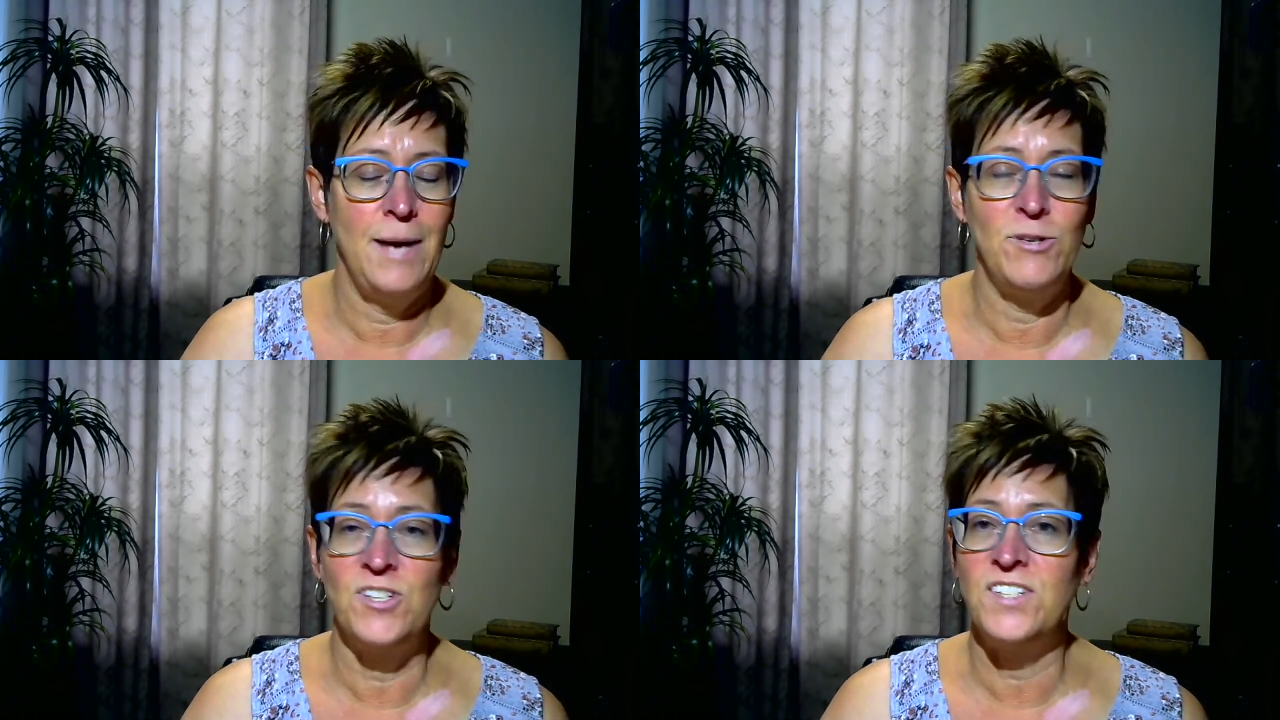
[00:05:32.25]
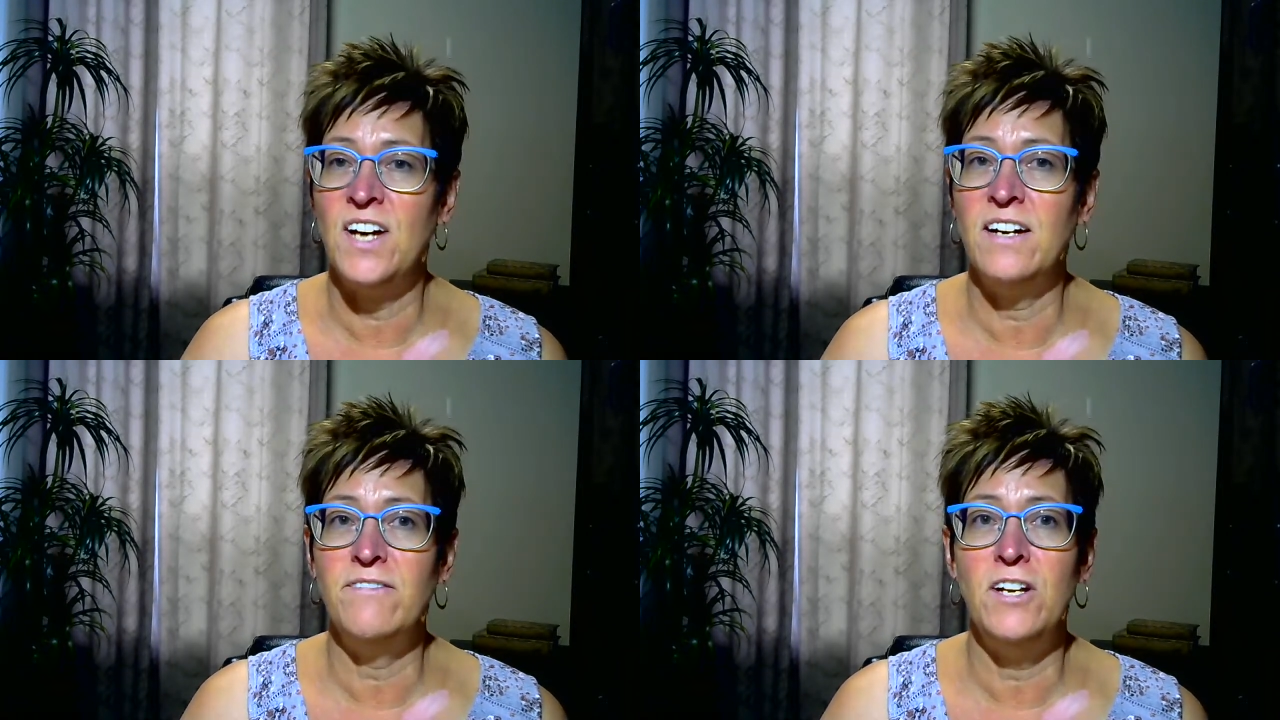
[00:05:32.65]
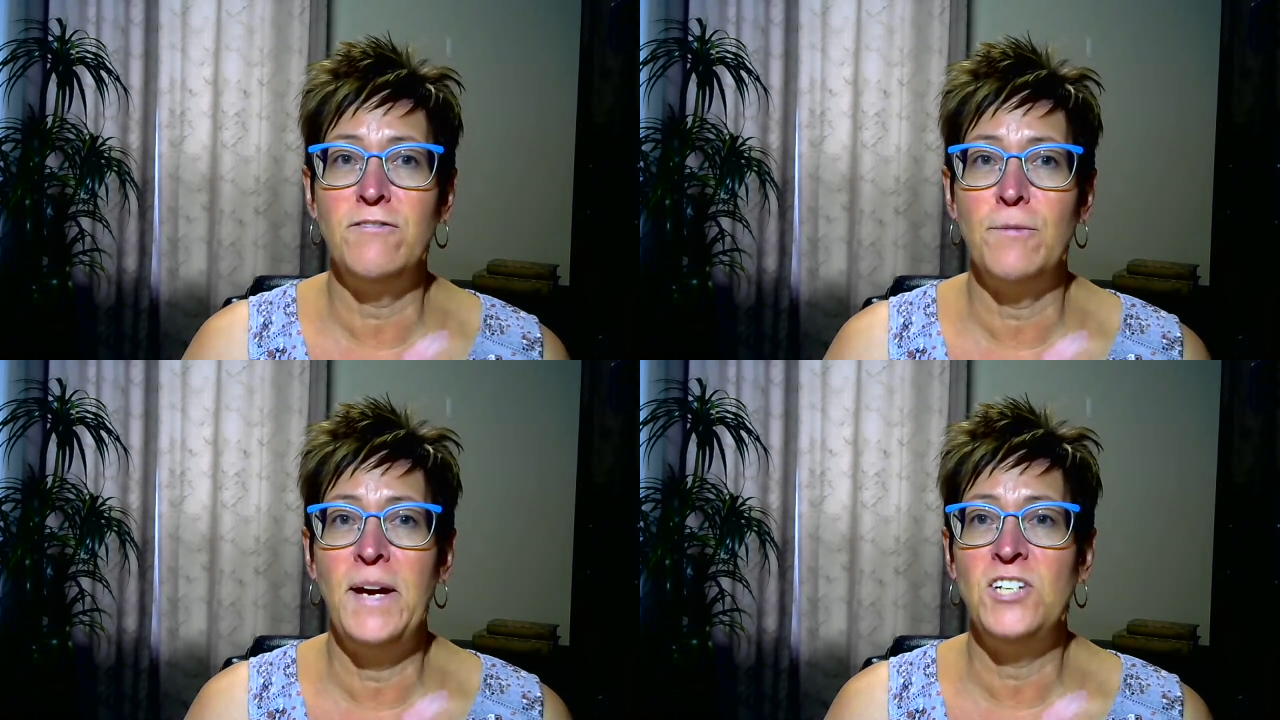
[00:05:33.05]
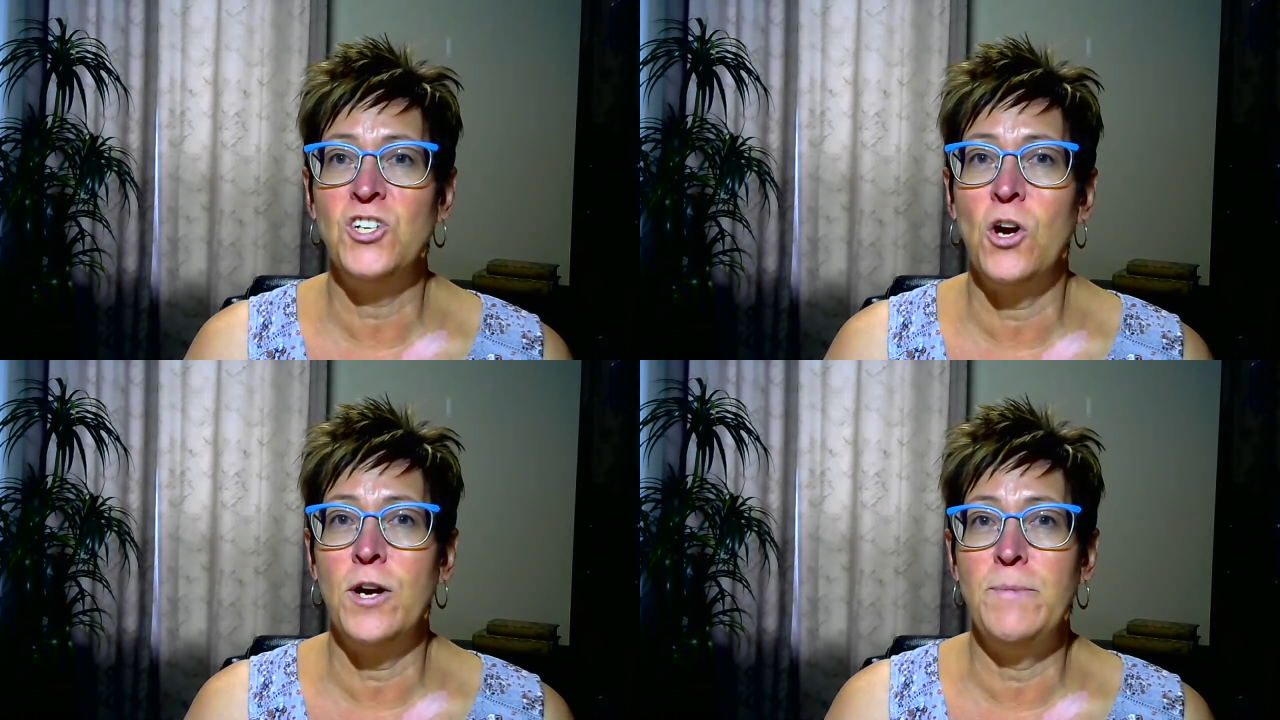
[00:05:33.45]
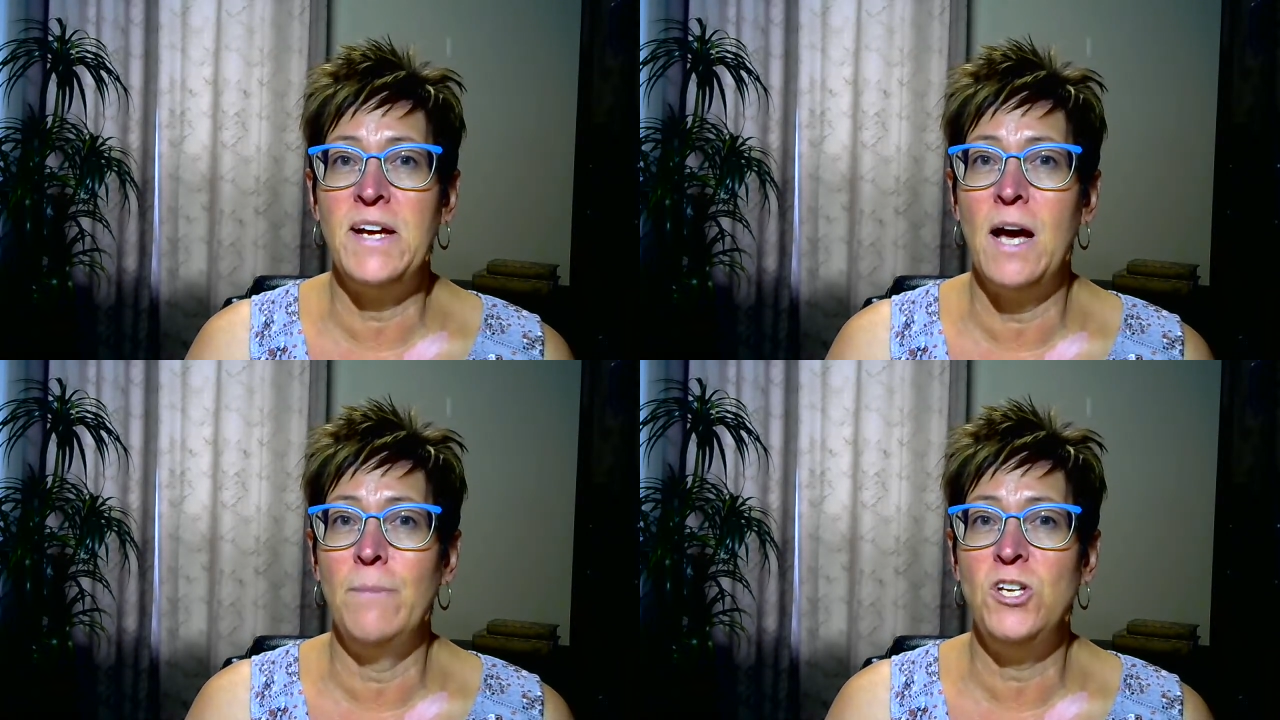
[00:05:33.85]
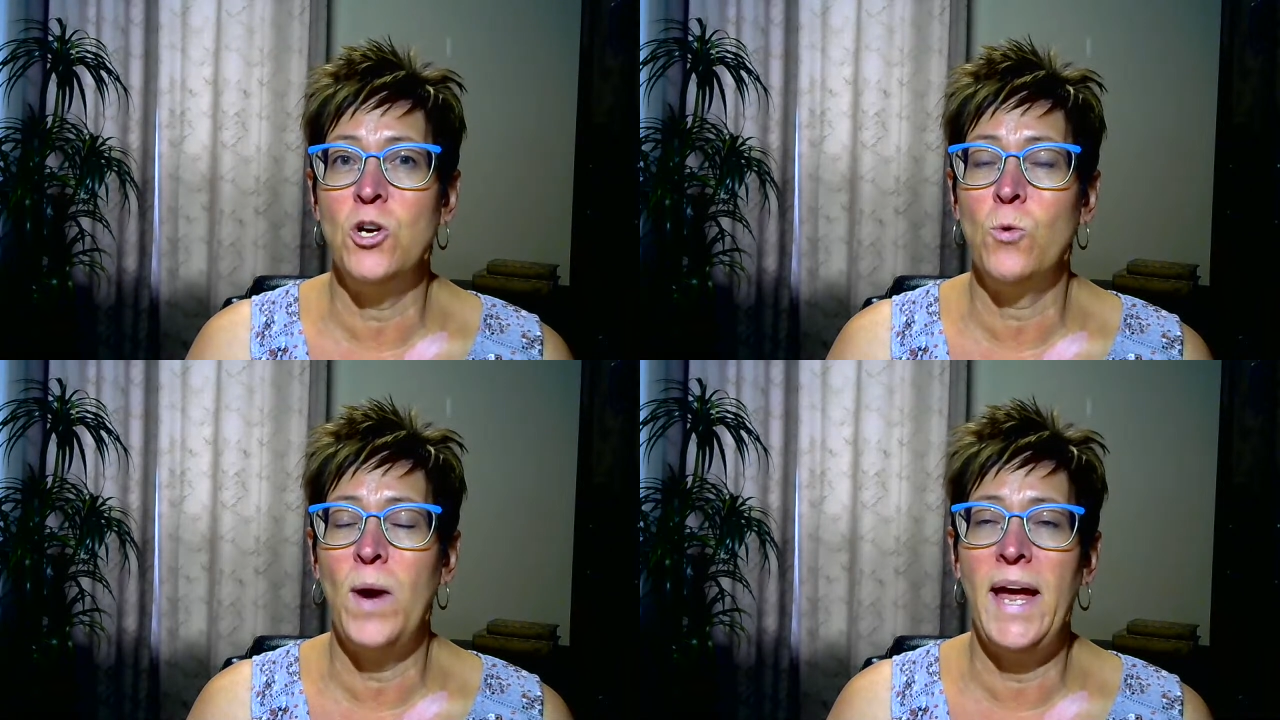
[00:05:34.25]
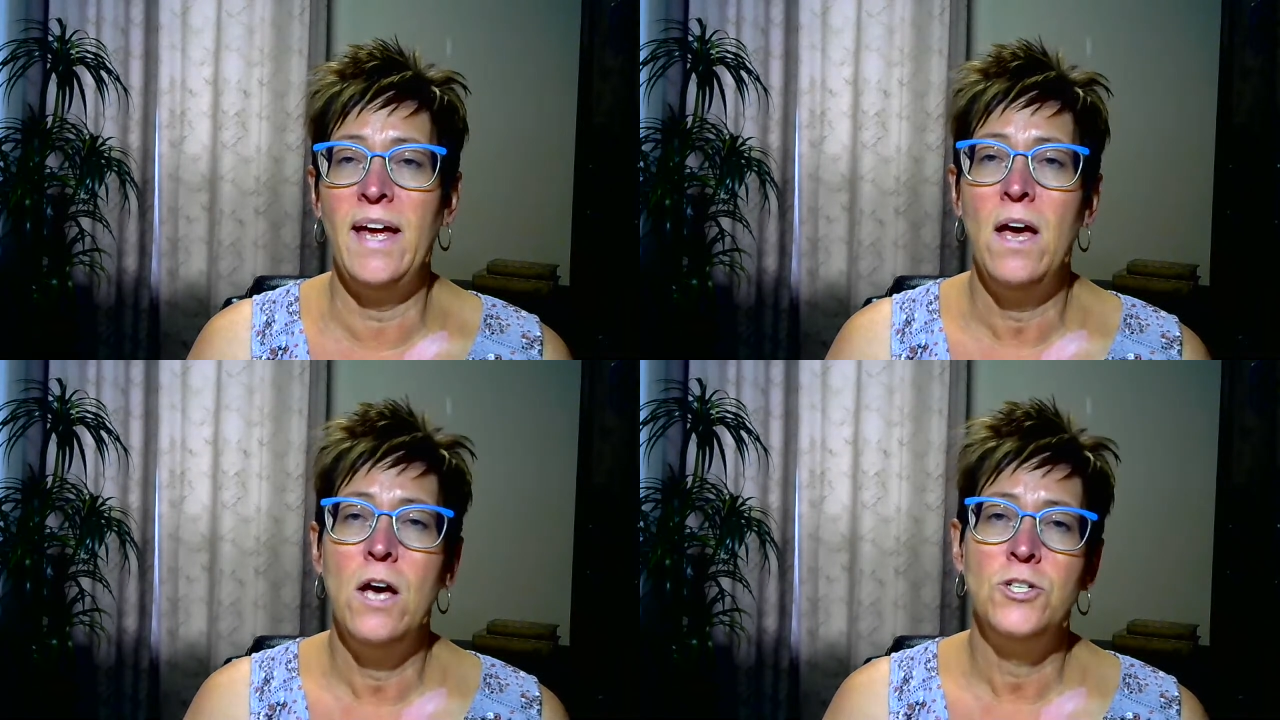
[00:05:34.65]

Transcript: There's a ton of information going to be coming your way.